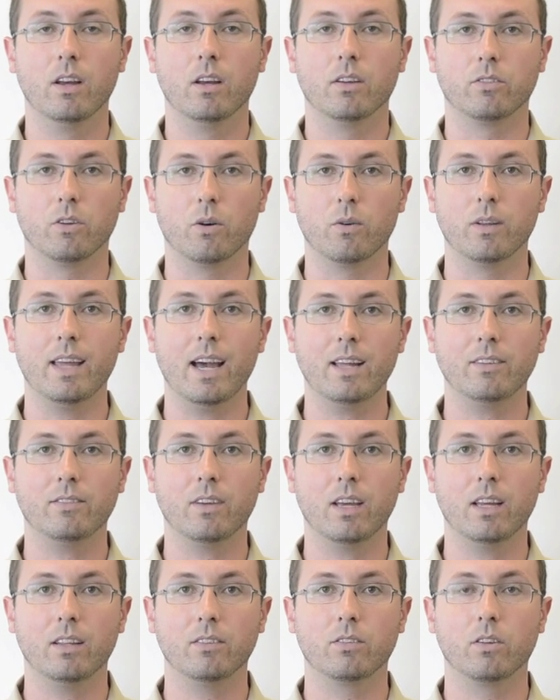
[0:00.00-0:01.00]
So in that
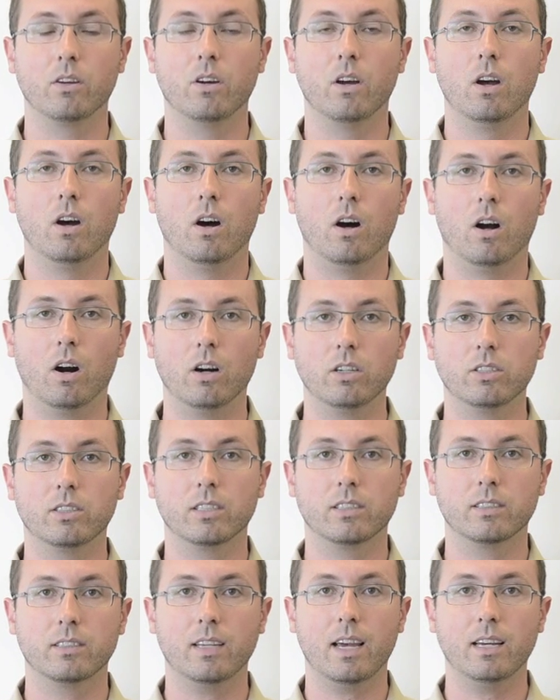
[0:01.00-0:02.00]
sense, our
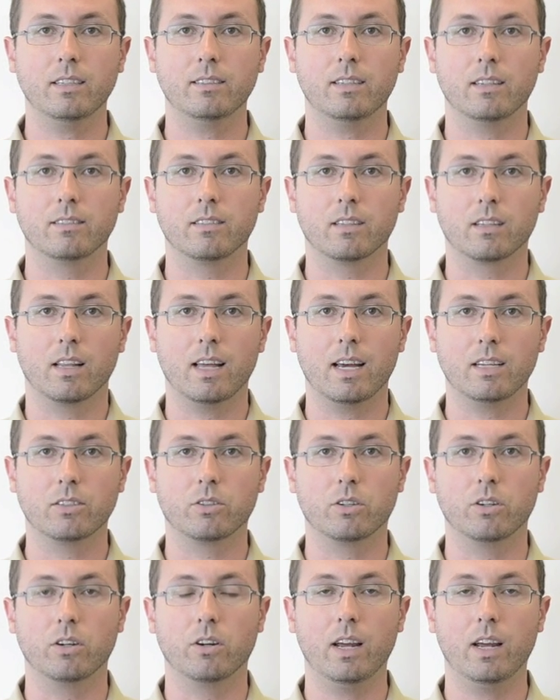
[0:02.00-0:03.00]
success as the class
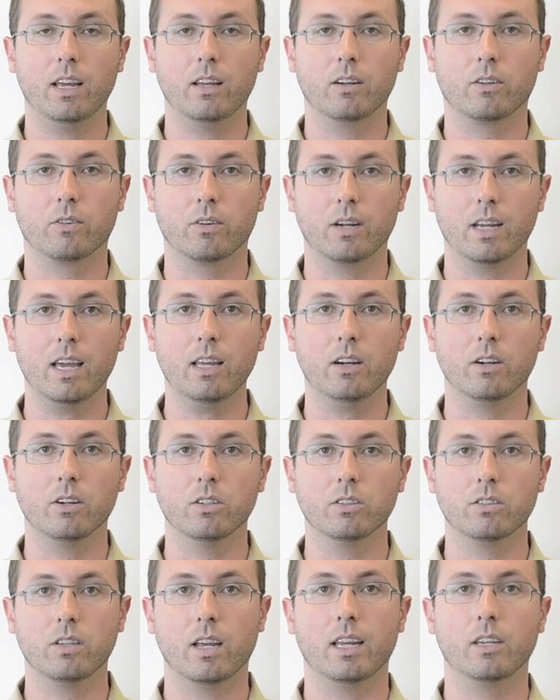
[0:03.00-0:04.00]

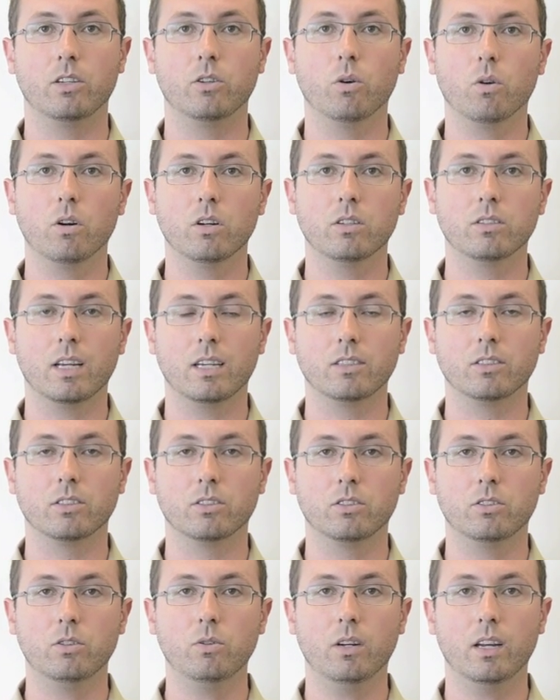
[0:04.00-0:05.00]
creators and yours as a
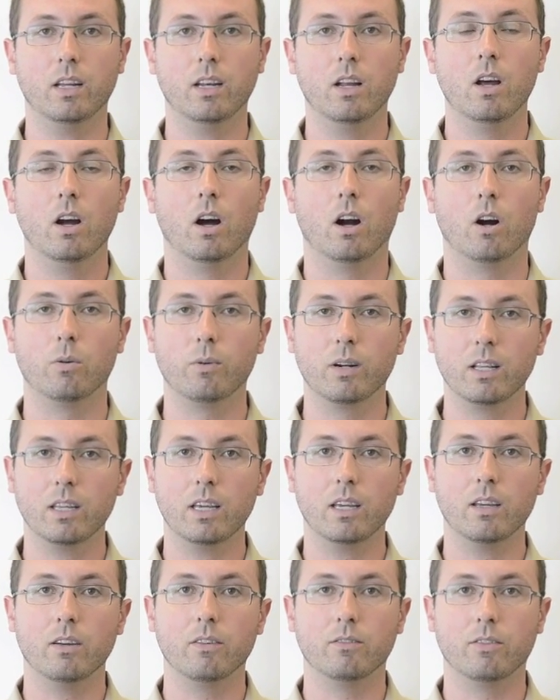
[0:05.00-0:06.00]
student are
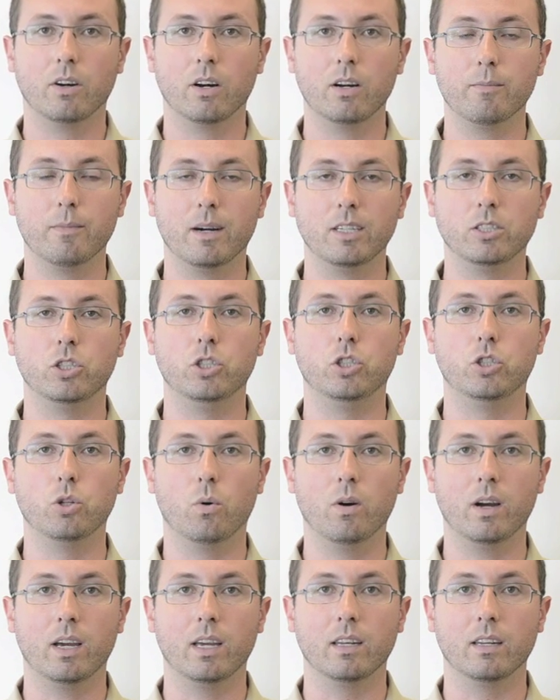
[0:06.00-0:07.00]
really very much
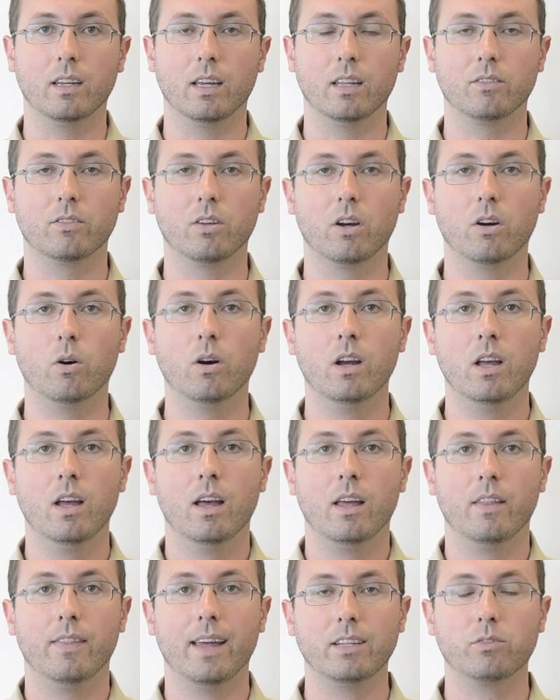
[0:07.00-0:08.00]
joined. And so
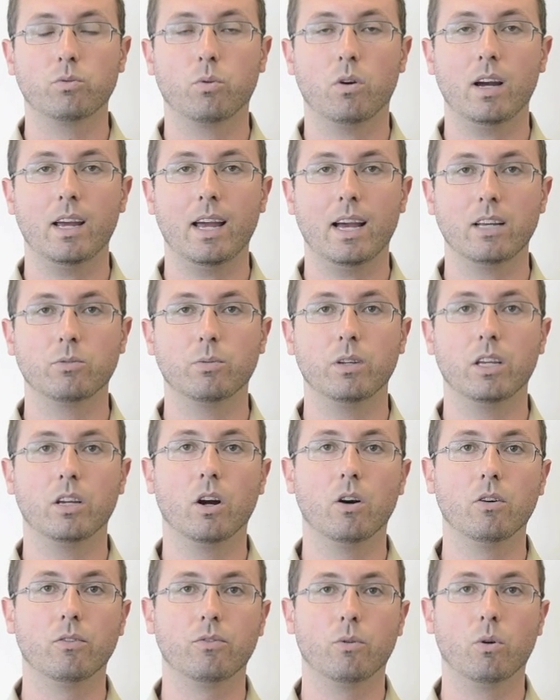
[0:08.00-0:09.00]
that's why as we
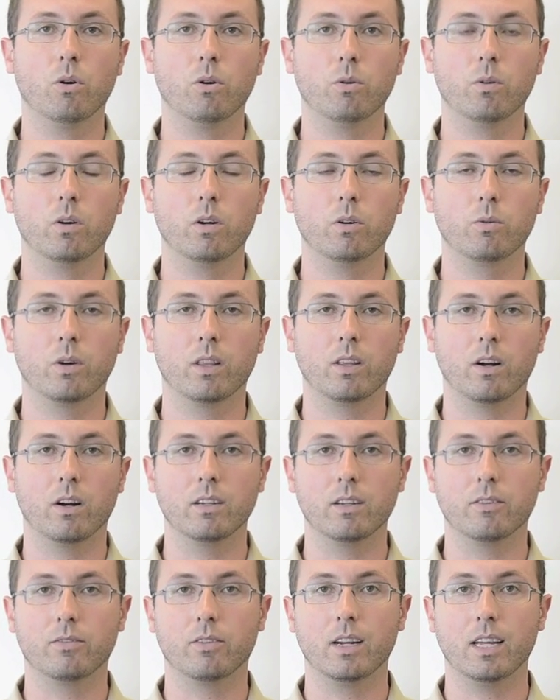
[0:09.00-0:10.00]
go forward with our
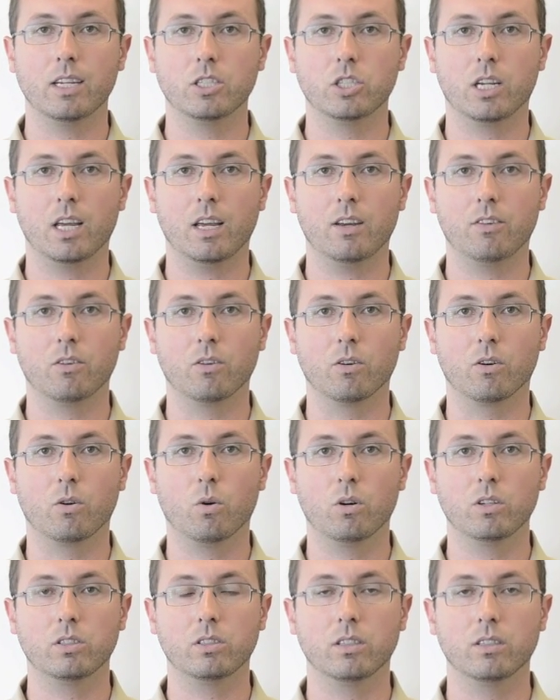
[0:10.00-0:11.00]
different educational
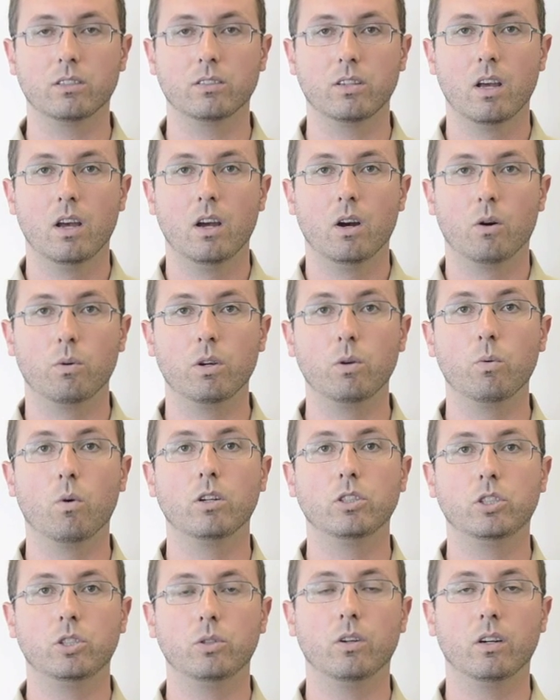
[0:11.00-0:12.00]
courses, we
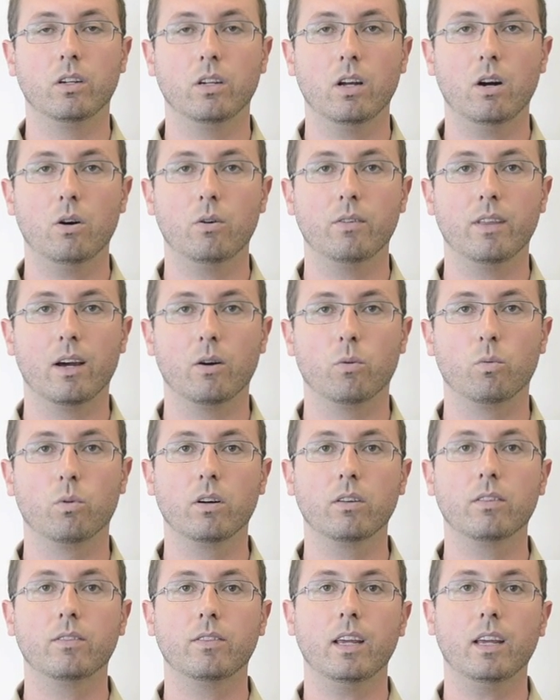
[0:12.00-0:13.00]
want you to know that
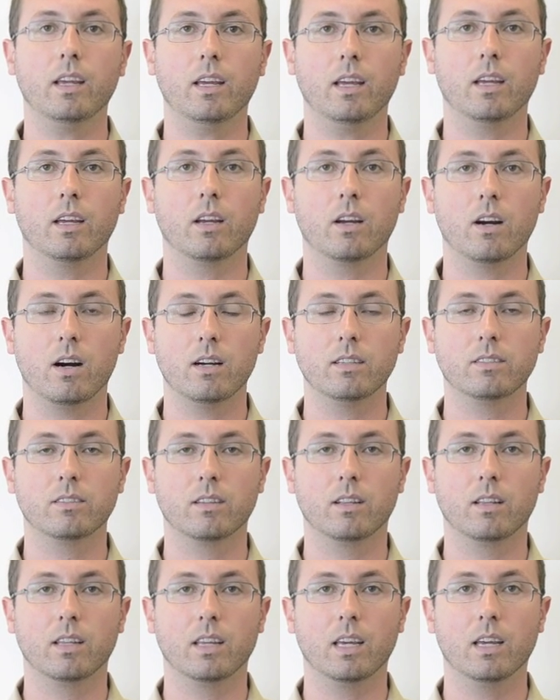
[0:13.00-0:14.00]
we're thinking
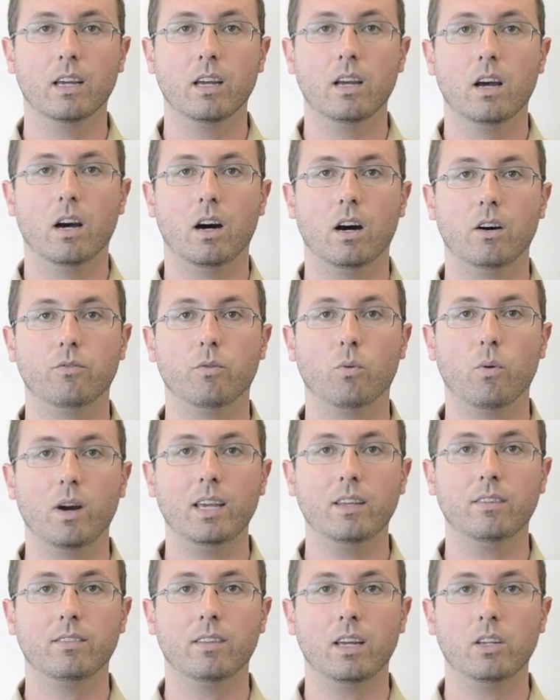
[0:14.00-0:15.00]
constantly of
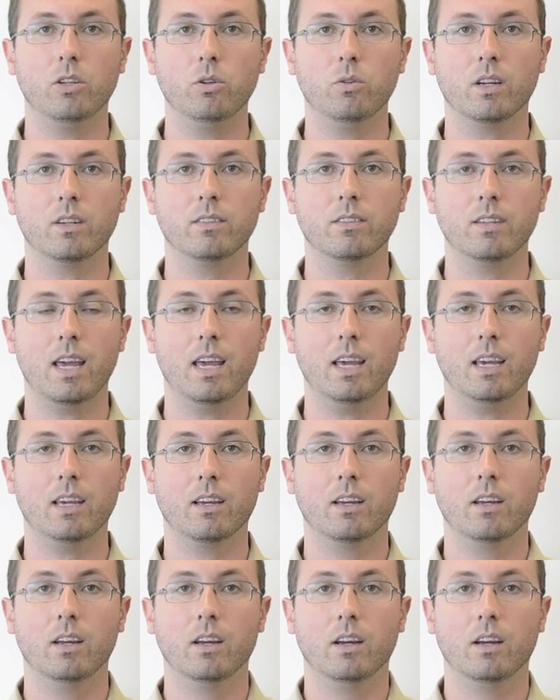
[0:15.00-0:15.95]
ways that you can take